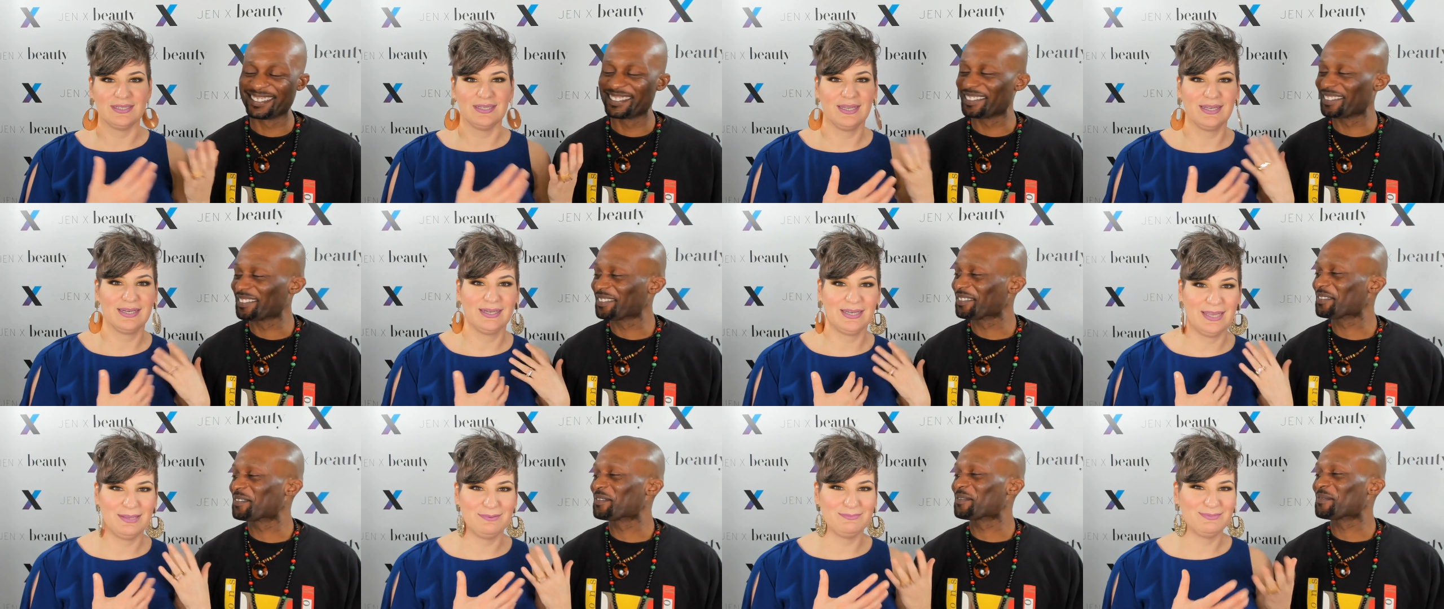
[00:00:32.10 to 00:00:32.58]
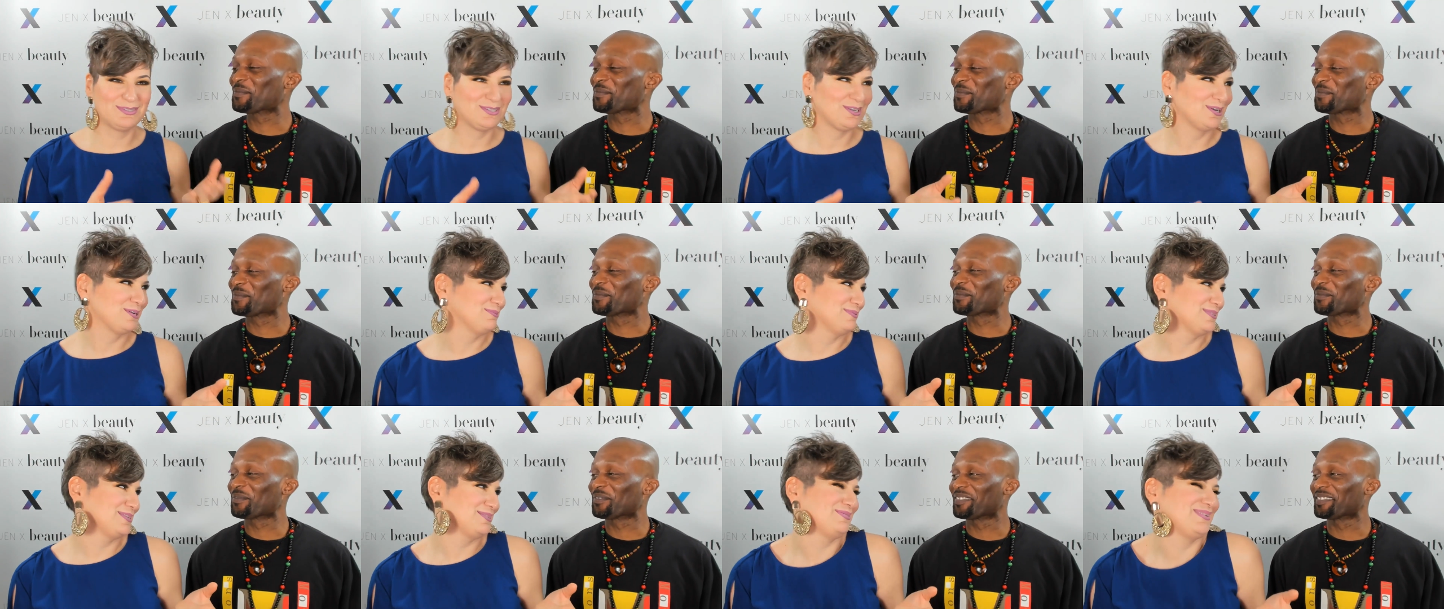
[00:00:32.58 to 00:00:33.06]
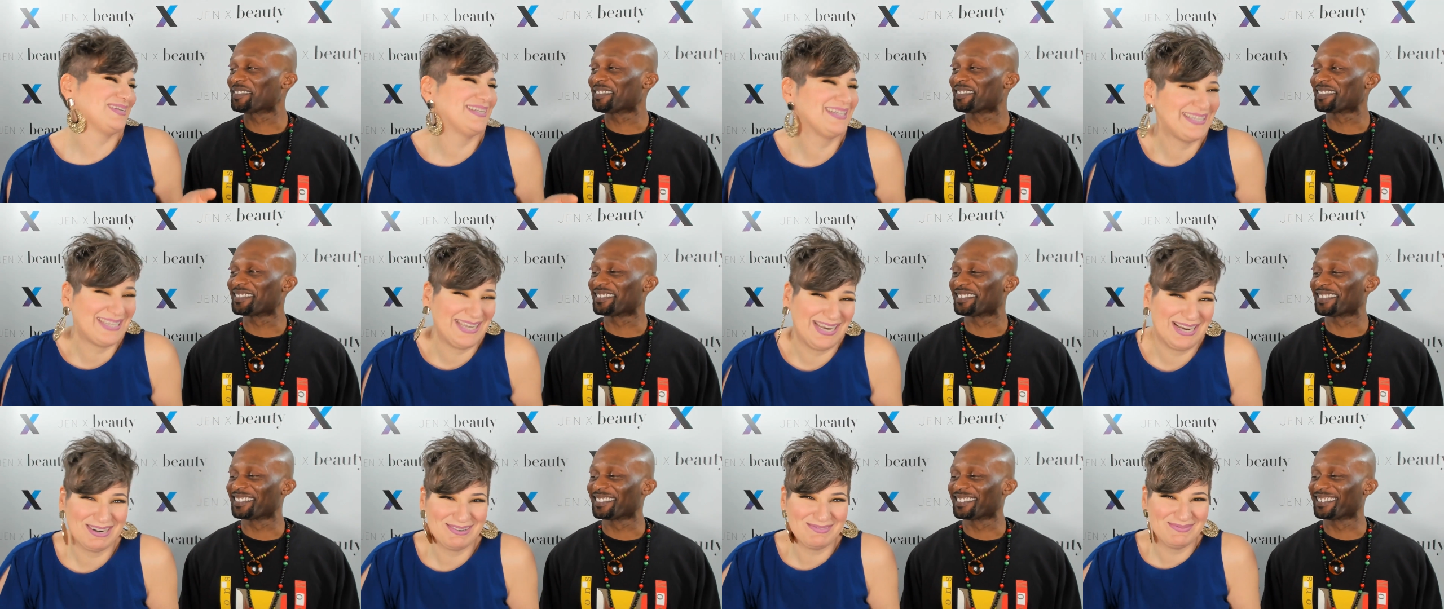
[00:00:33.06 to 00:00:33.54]
Speaker 1: nicknames, terms of
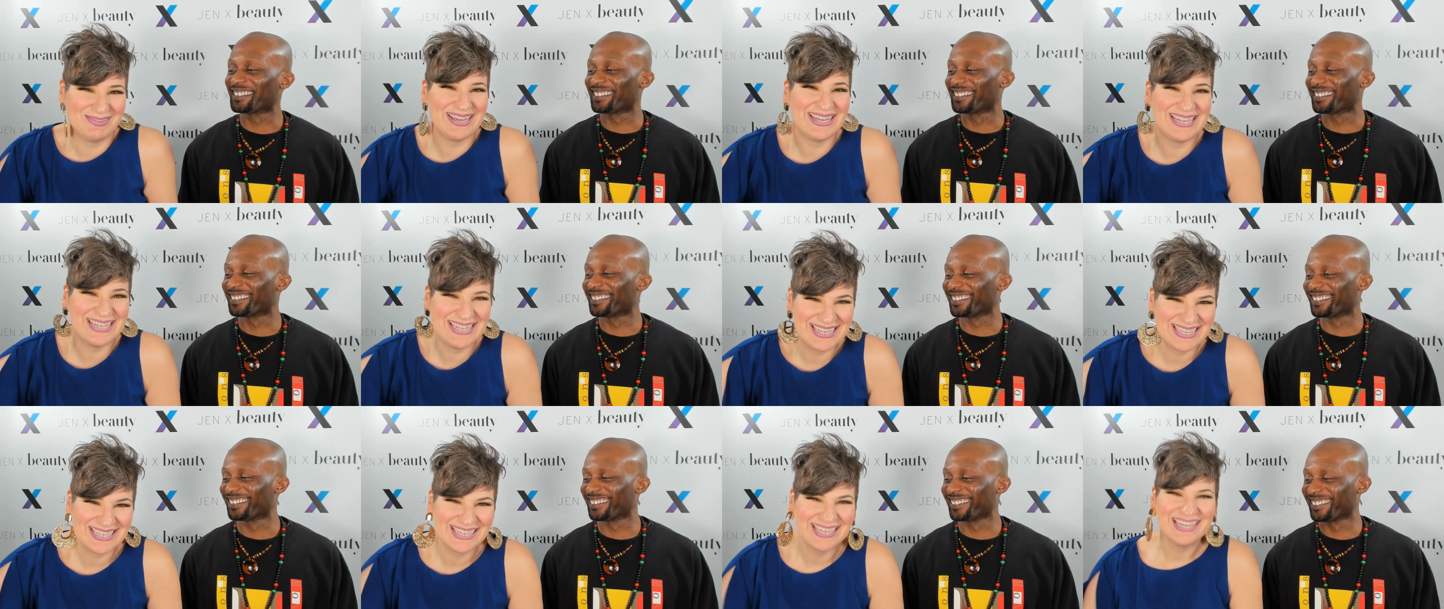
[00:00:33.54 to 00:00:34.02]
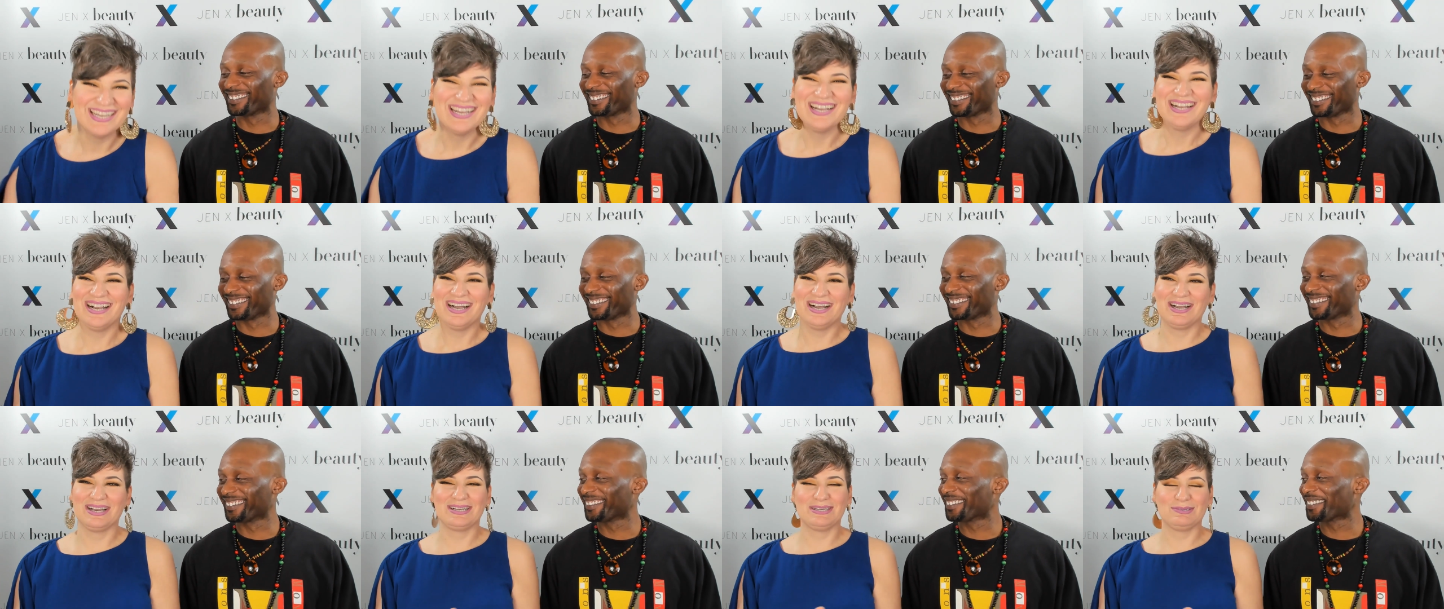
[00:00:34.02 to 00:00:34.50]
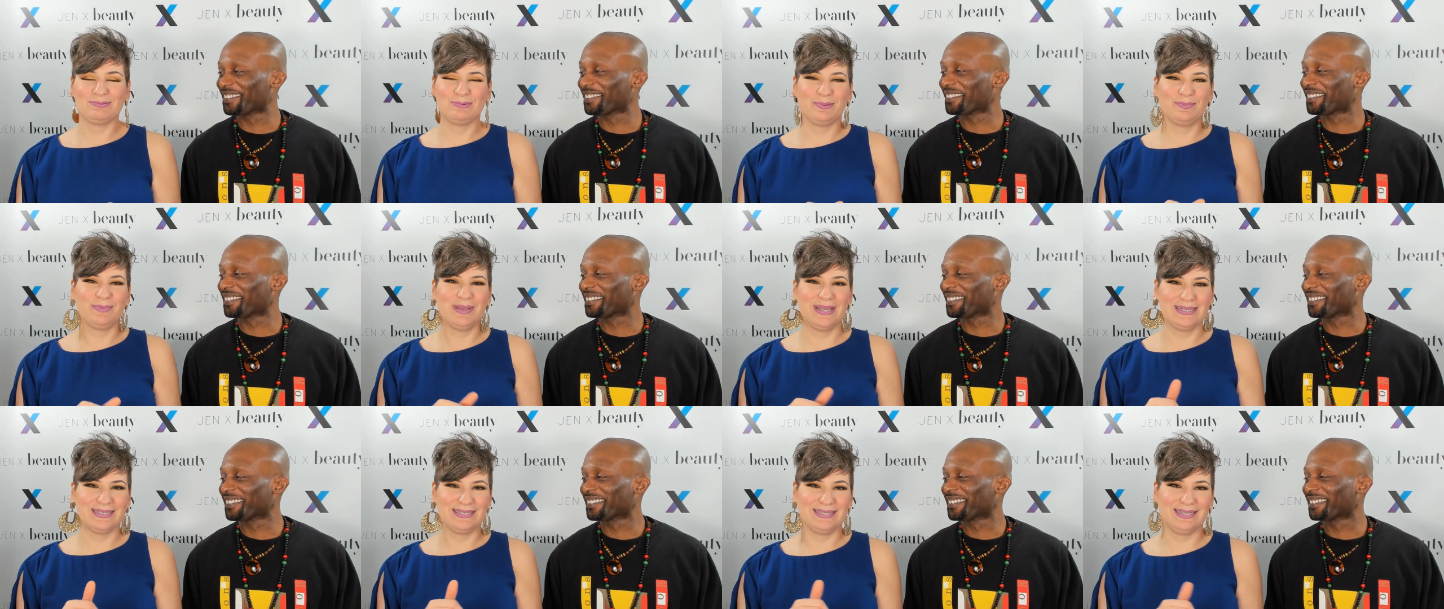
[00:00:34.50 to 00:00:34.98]
endearment, because uh,
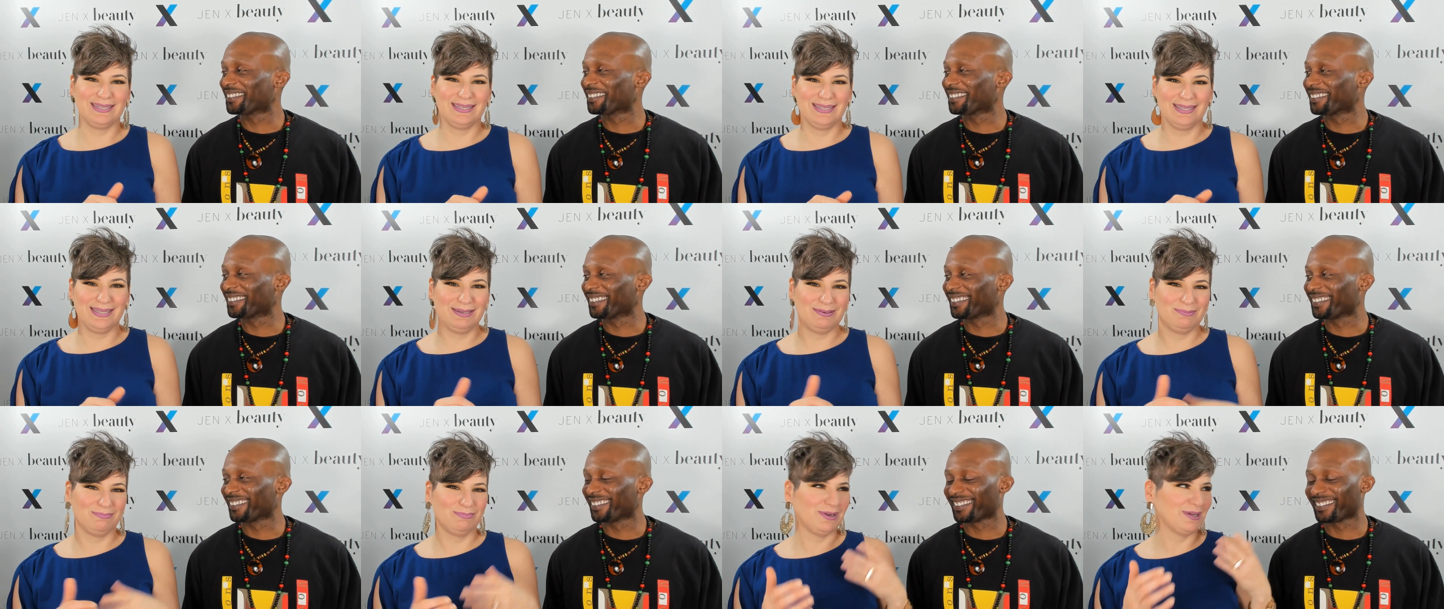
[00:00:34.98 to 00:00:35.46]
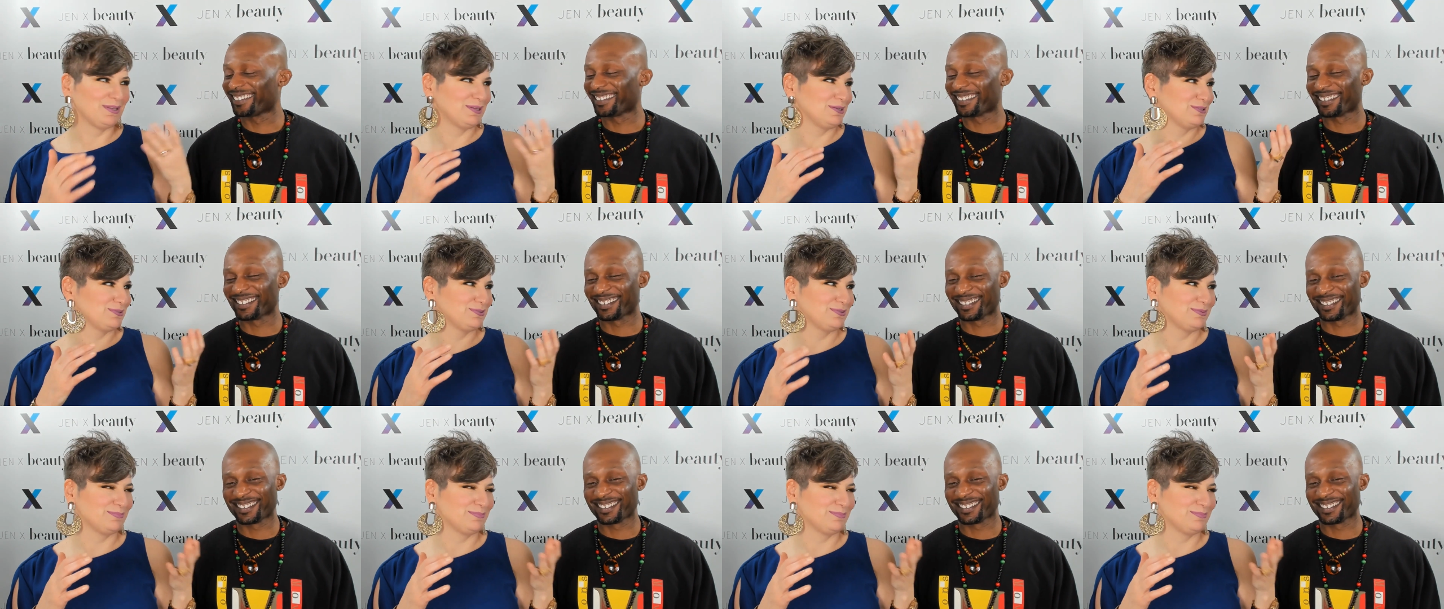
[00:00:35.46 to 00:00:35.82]
we're basically brothers